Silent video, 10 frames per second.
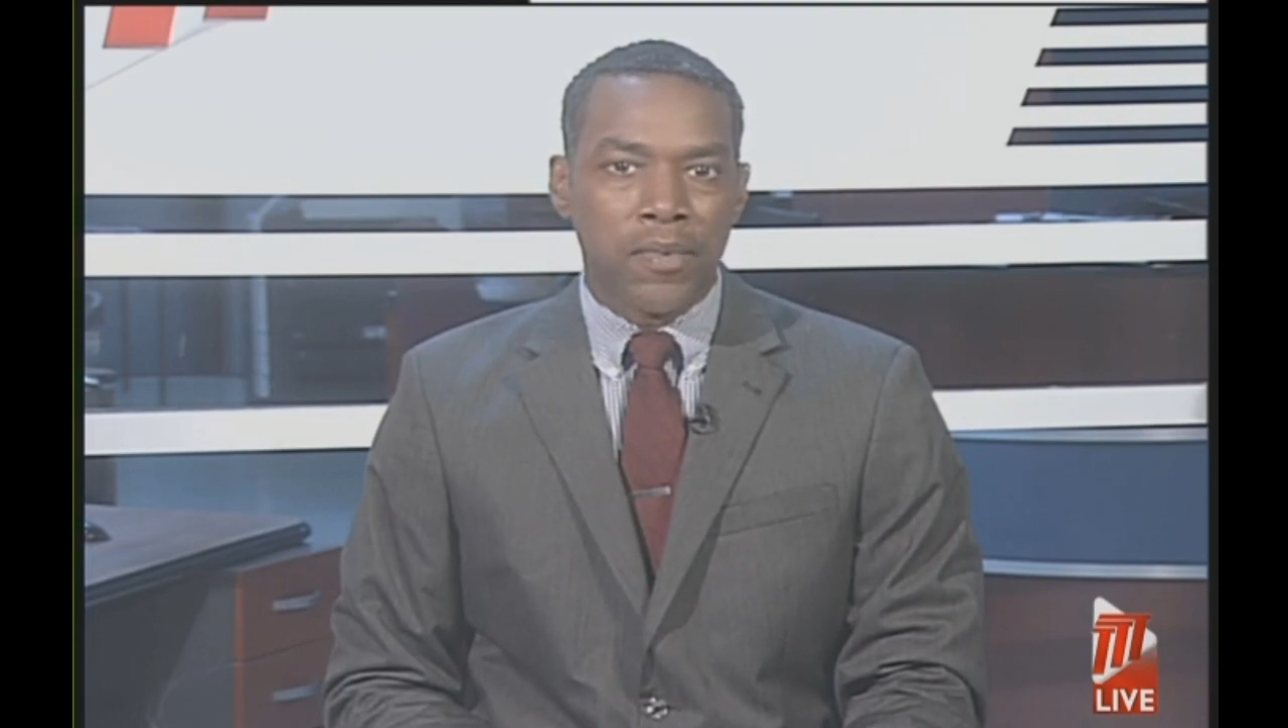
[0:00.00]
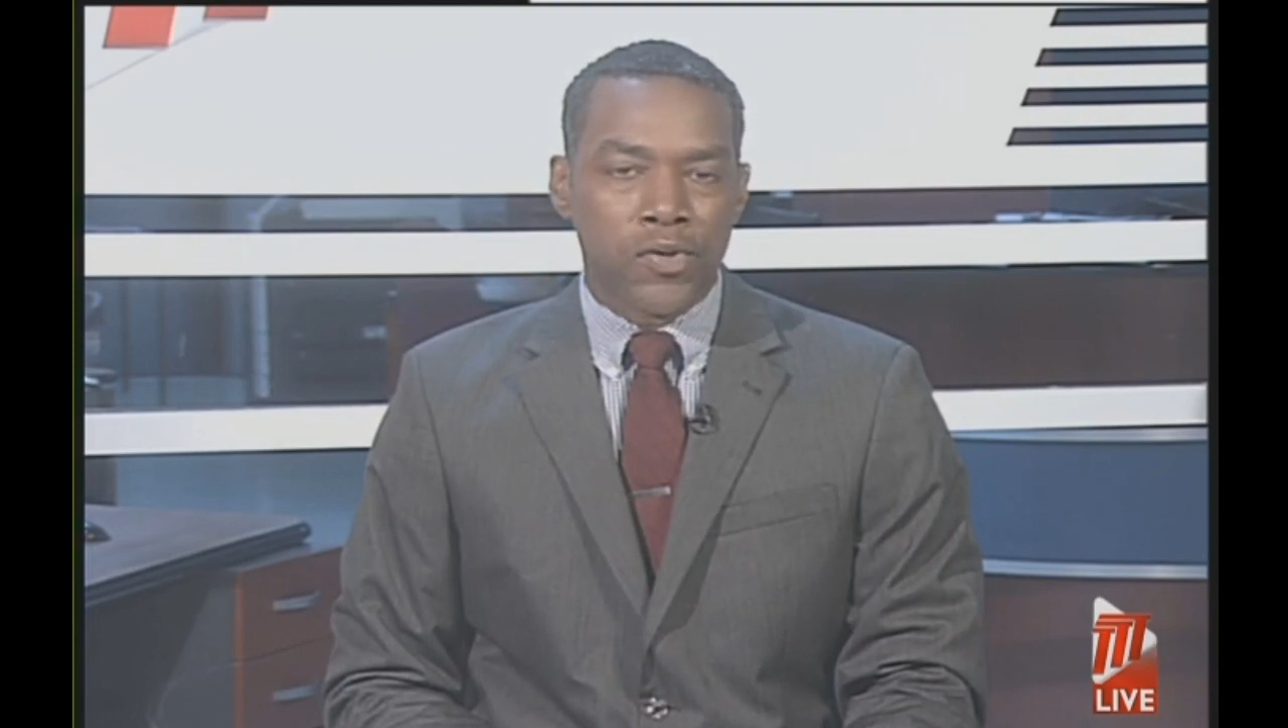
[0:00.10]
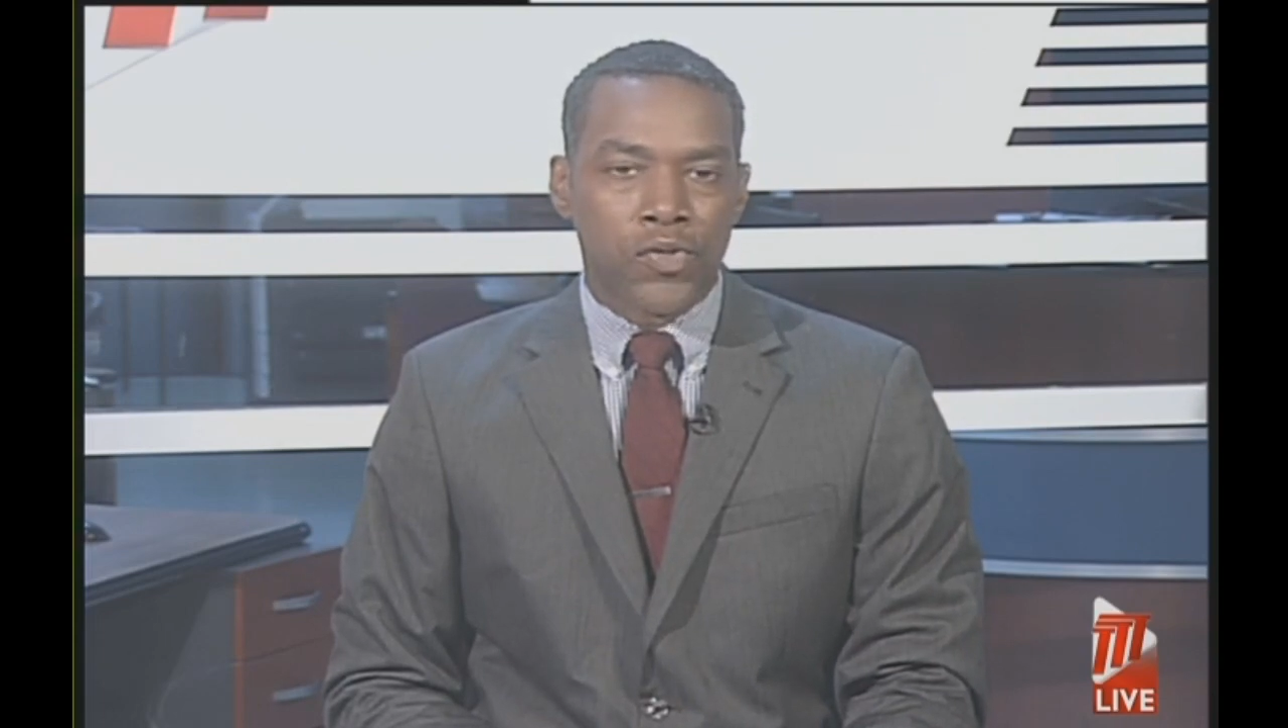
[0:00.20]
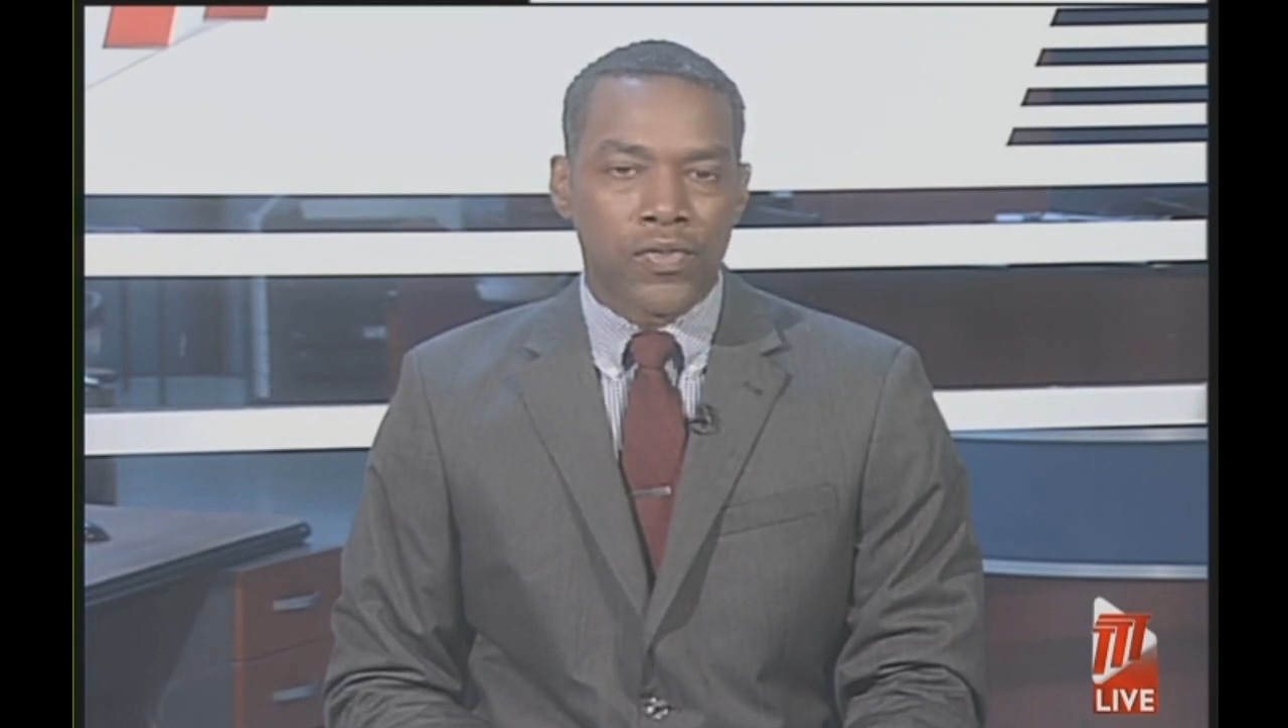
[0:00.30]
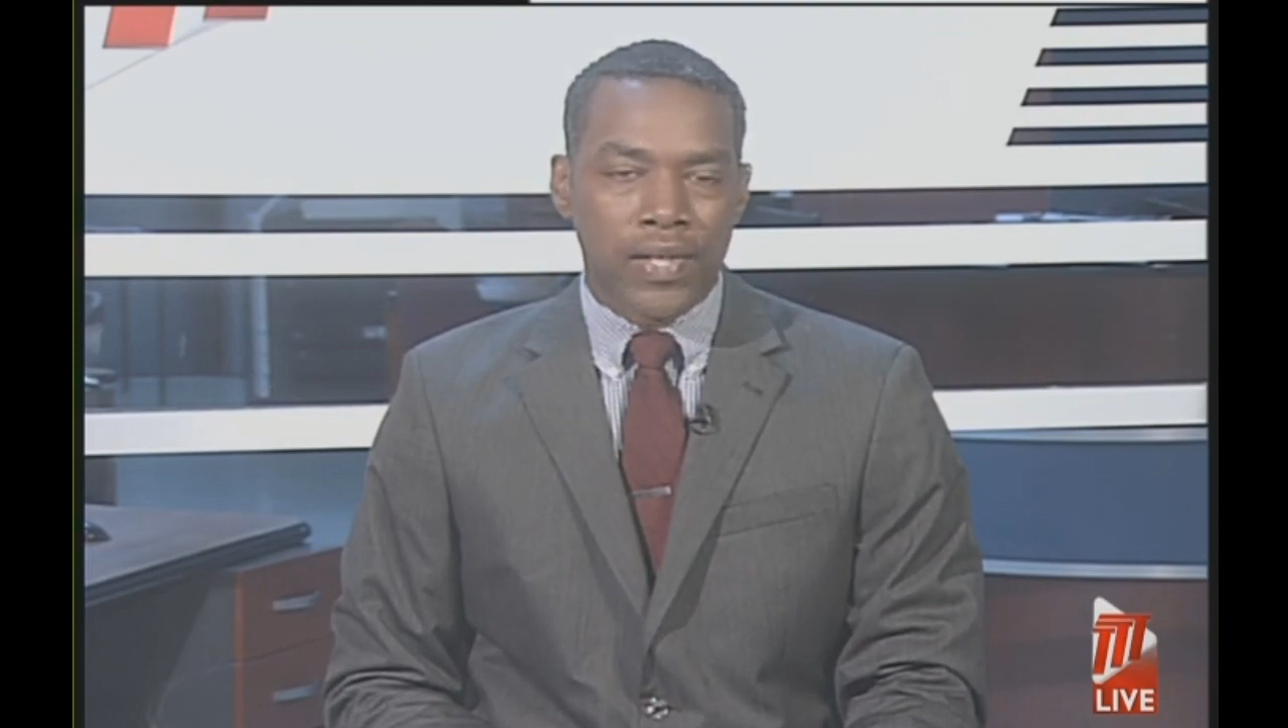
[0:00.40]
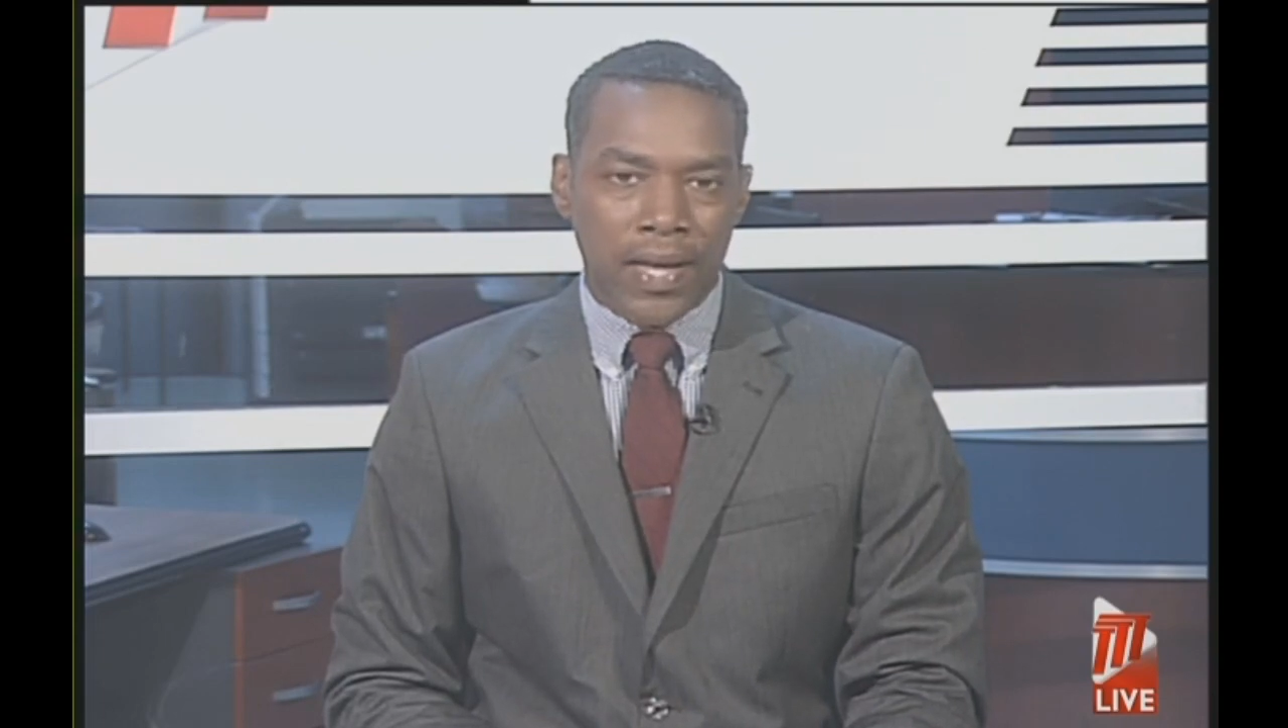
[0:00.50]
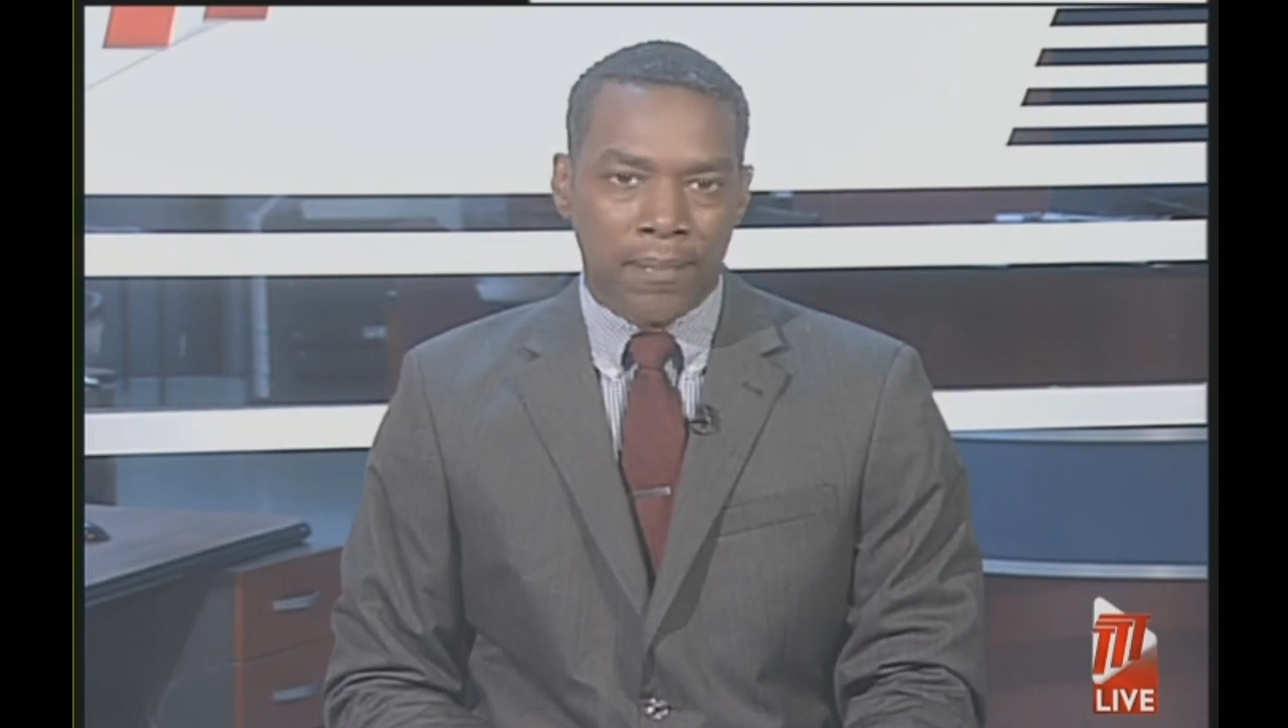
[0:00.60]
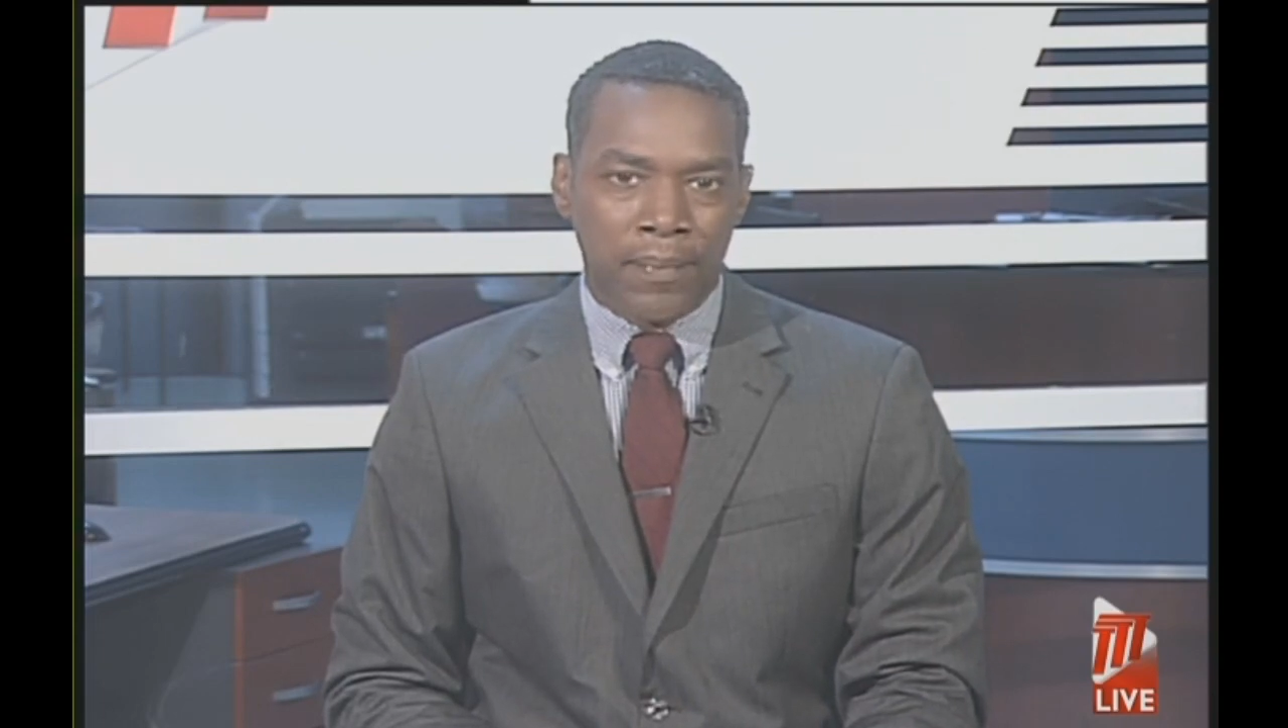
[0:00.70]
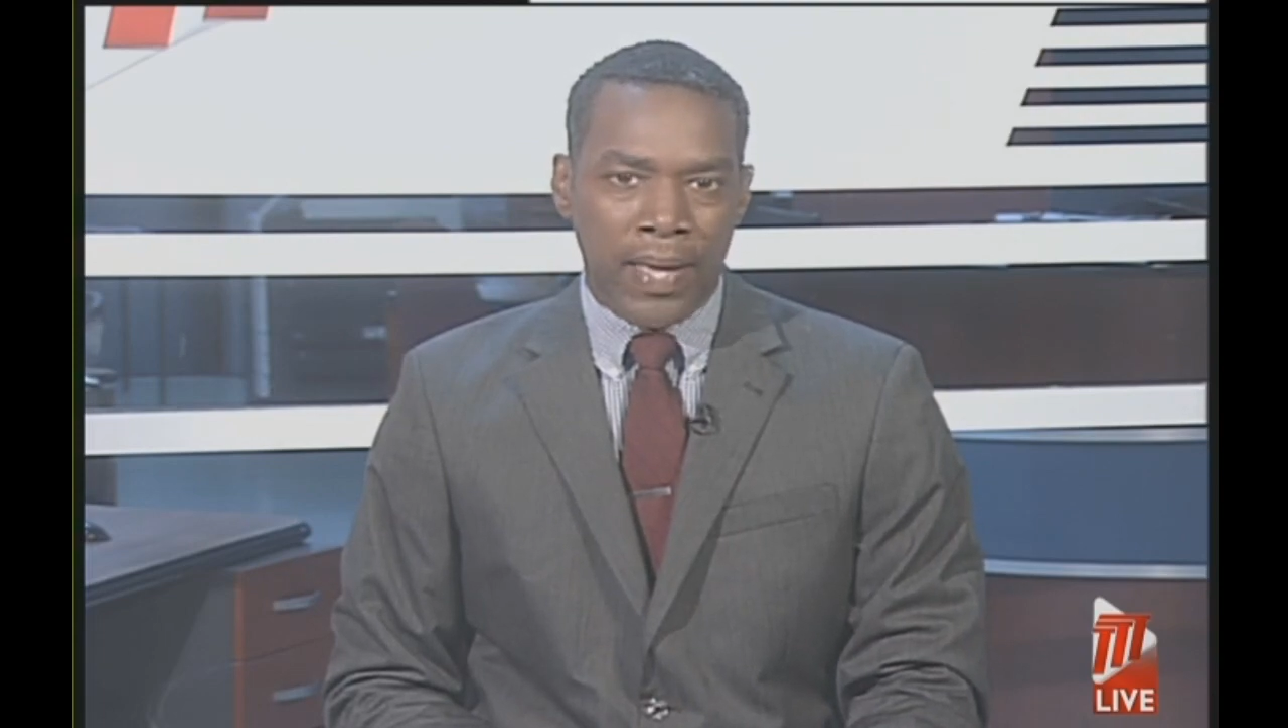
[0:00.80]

Minister's name.